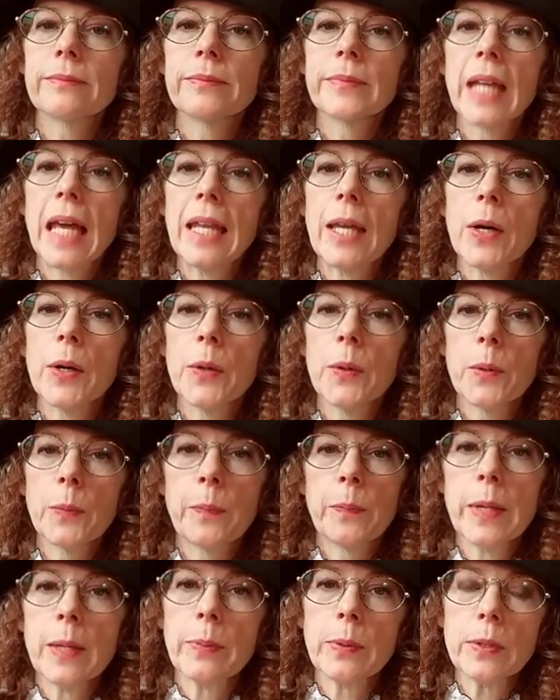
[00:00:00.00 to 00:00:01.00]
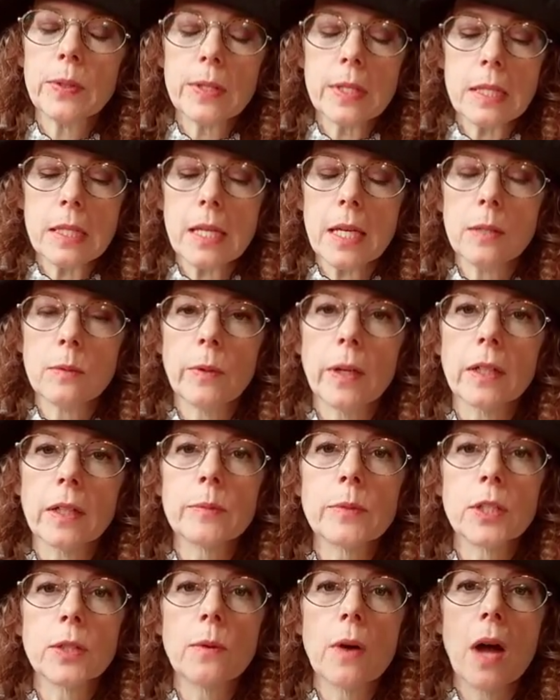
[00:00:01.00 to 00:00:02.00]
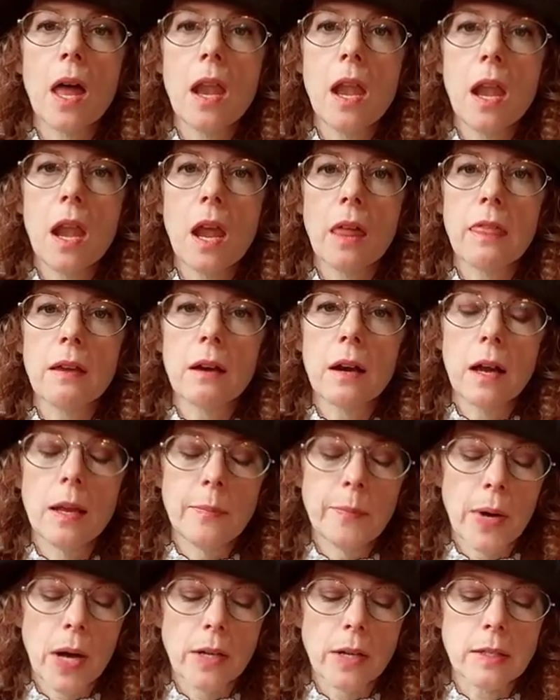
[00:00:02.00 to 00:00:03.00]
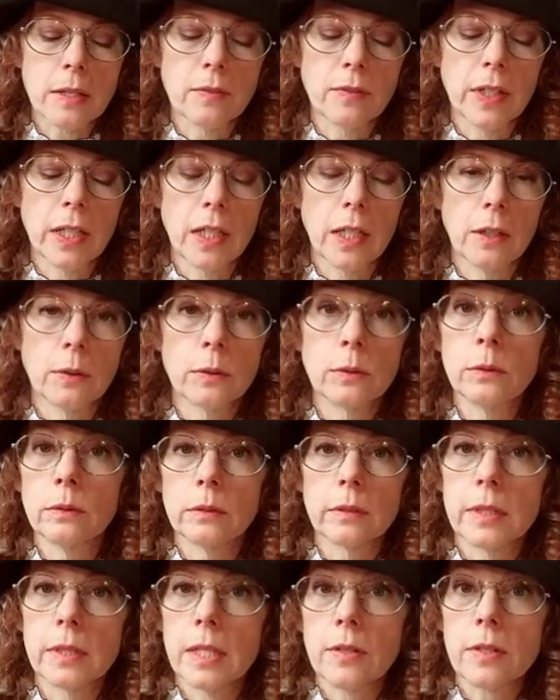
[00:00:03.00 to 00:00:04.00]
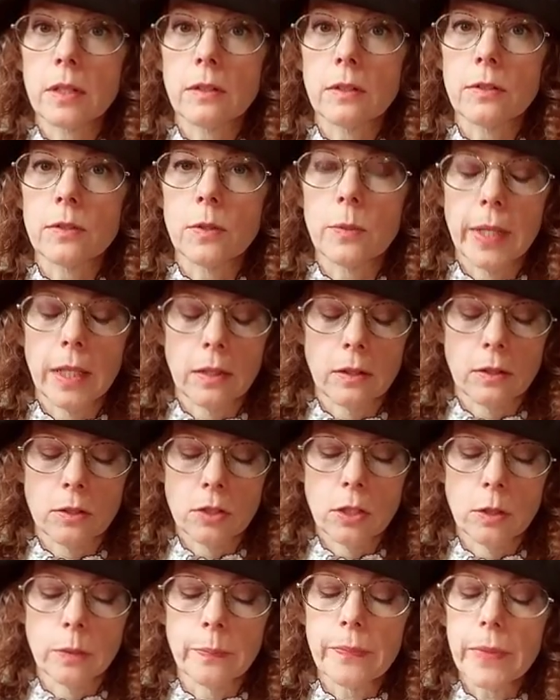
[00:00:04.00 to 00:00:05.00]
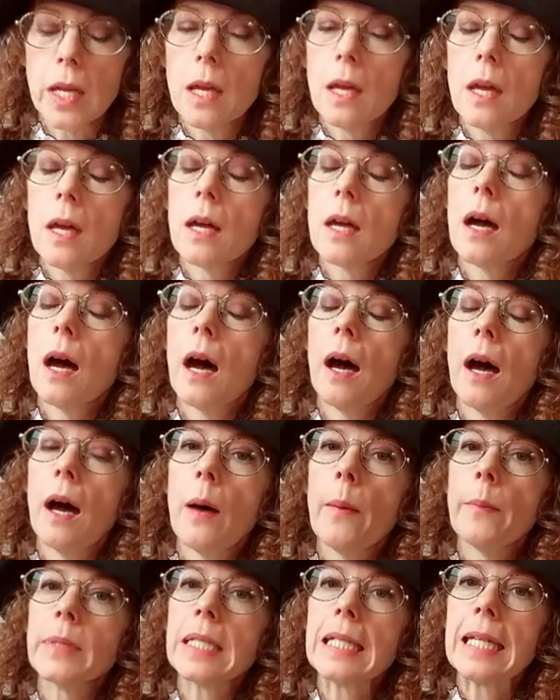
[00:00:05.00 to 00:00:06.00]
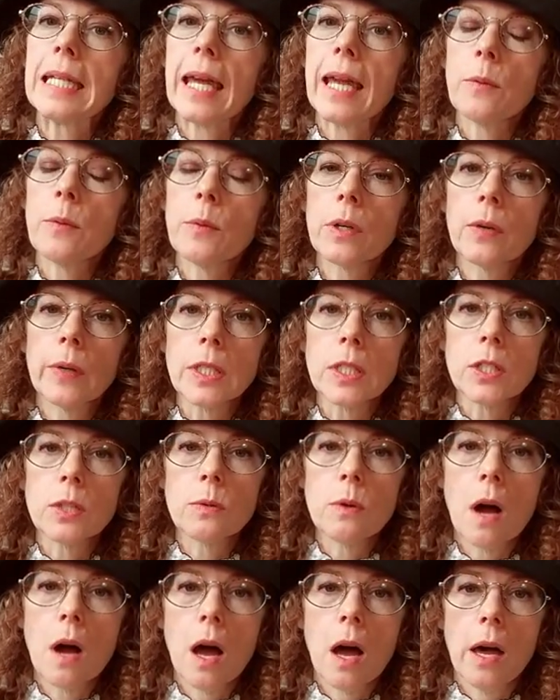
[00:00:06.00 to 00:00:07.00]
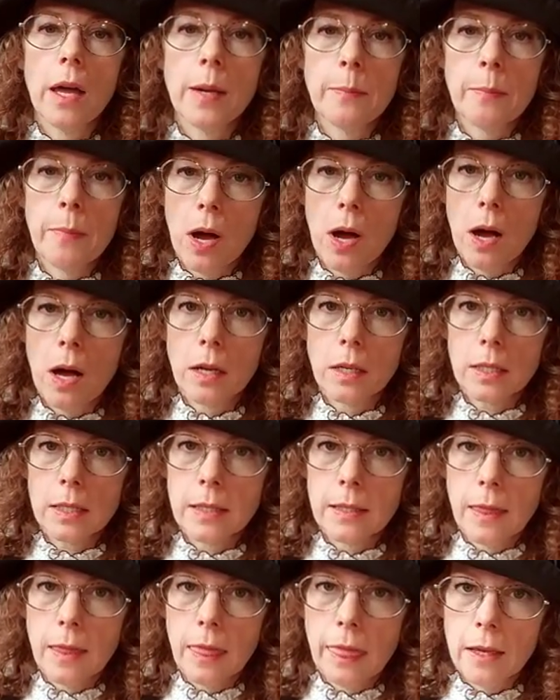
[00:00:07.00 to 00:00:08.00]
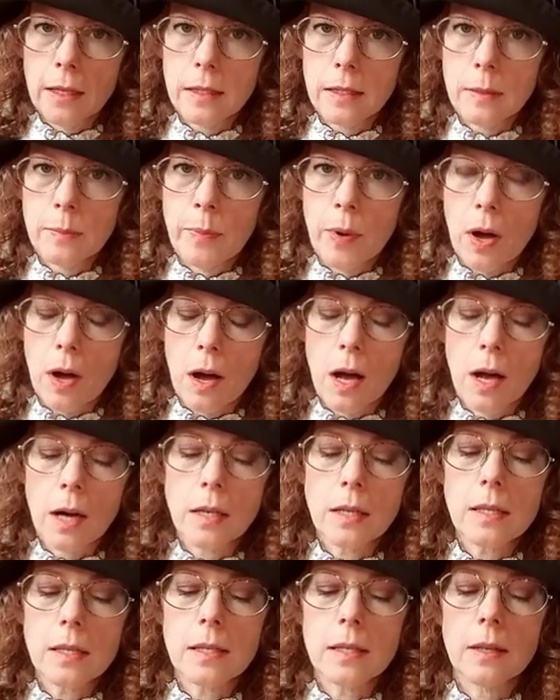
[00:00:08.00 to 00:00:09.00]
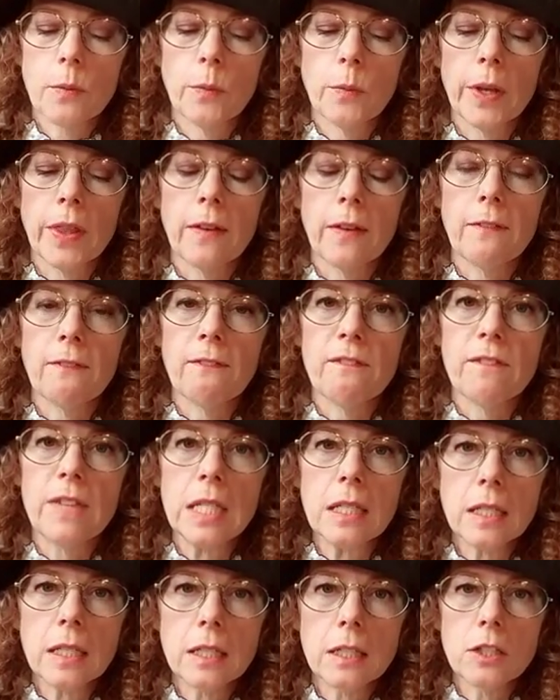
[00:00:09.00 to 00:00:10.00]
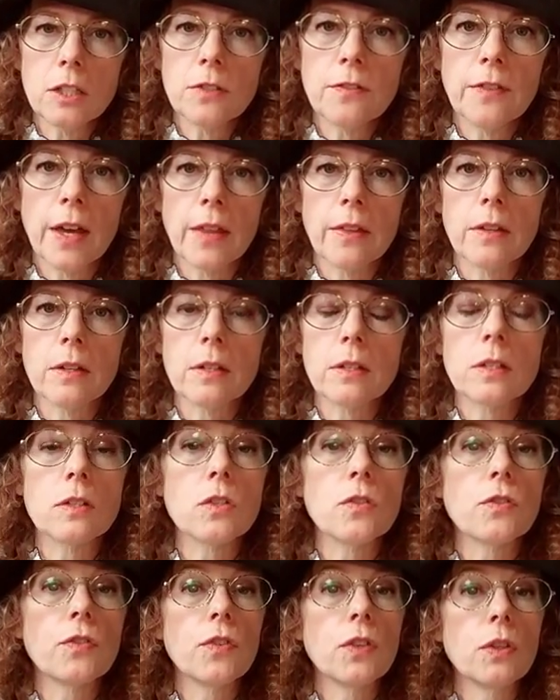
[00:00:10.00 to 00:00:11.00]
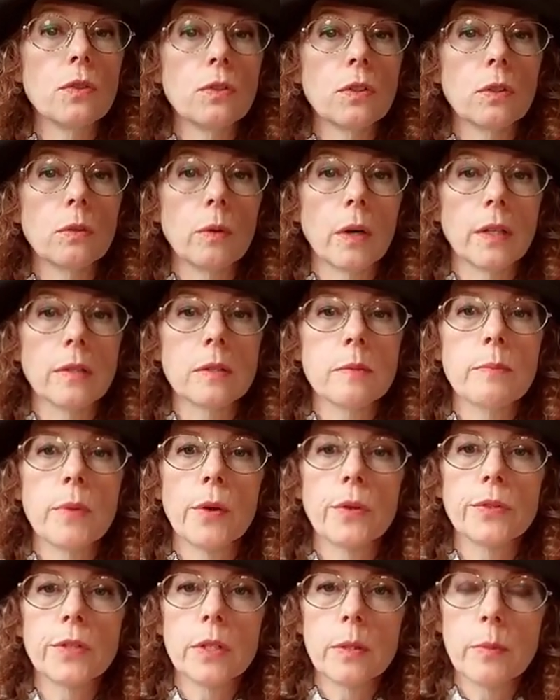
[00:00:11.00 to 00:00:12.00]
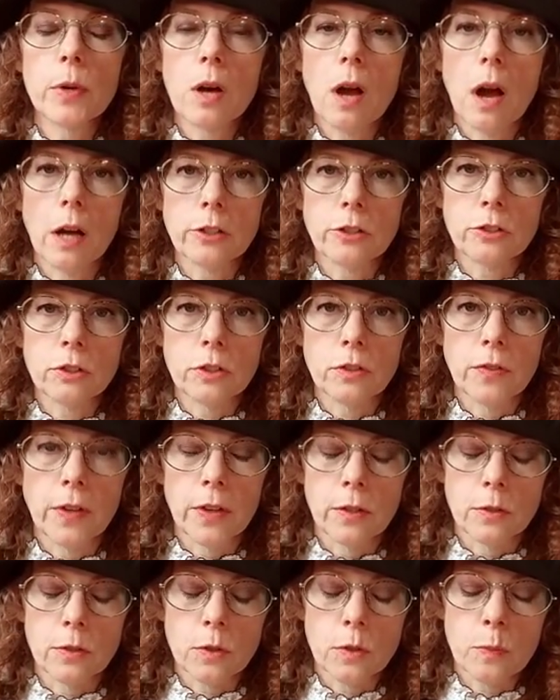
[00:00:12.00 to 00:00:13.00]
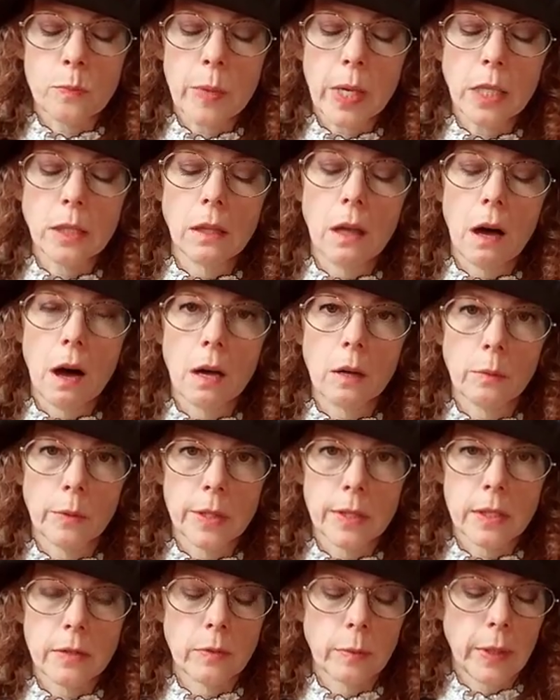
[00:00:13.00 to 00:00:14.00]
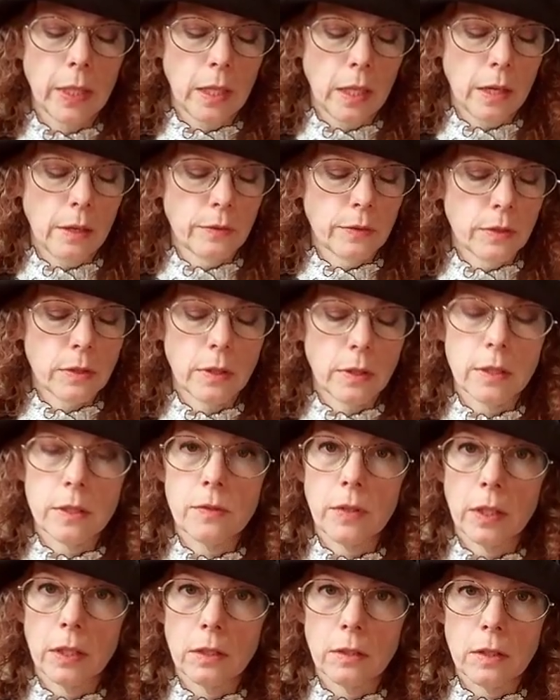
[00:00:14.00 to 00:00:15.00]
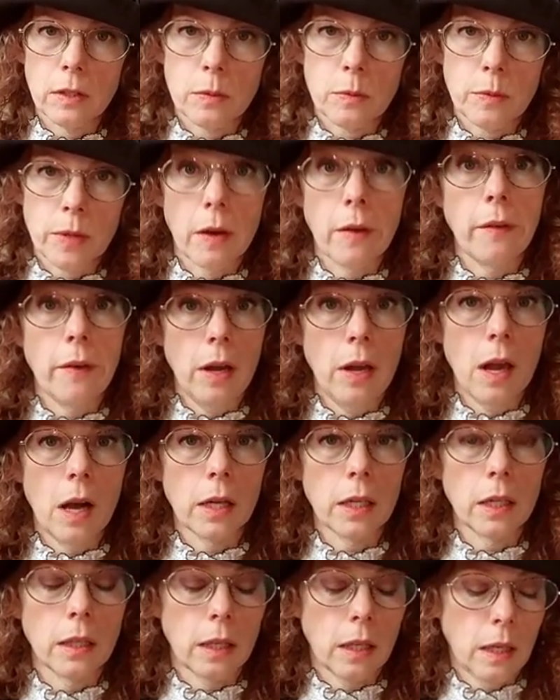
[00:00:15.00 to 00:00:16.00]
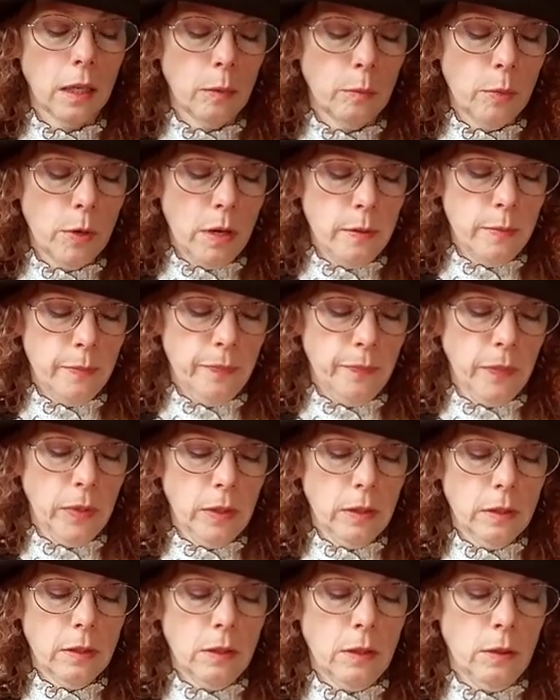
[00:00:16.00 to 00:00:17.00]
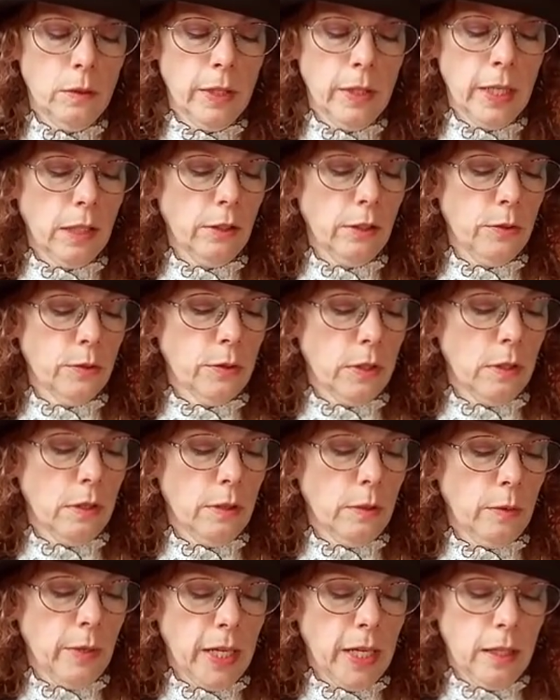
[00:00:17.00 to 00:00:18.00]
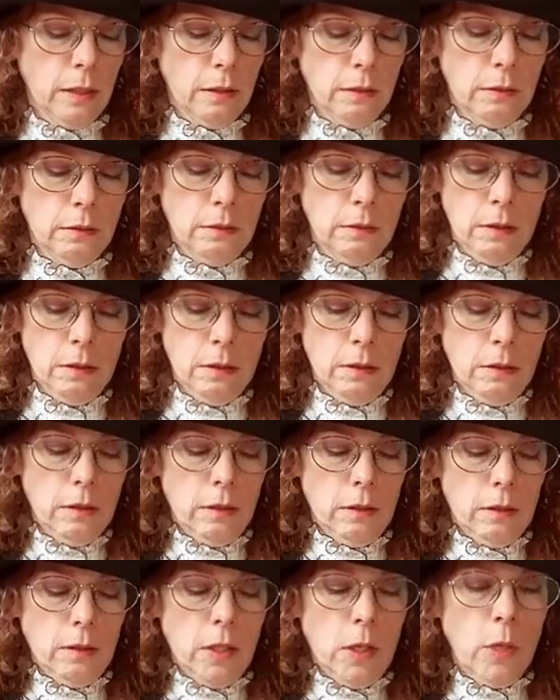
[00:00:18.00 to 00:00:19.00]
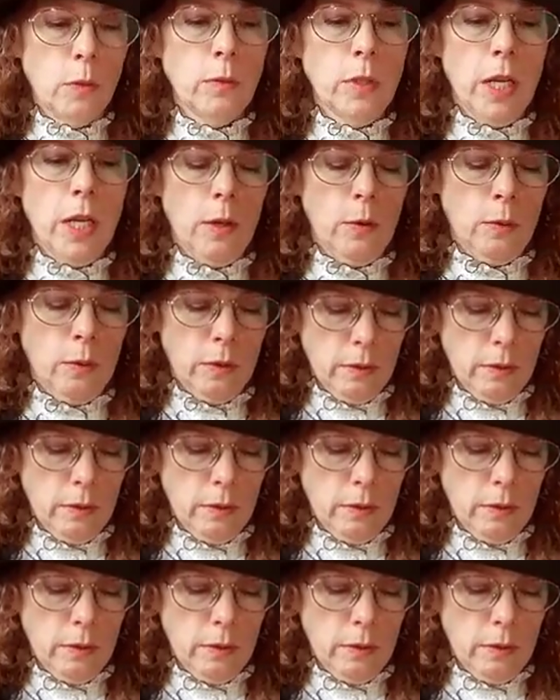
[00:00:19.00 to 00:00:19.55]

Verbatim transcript: Hello, peoples, and welcome to another unboxing video. Ooh, it sounds like there's so many. There's two. Um, today we're going to unbox this box with vintage feathers. There's a few new ones. Most of them are ostrich feathers, those big long ones everybody loves. So let's see if I can do this without knocking the camera. Oh, and I closed it all the way. Oh no.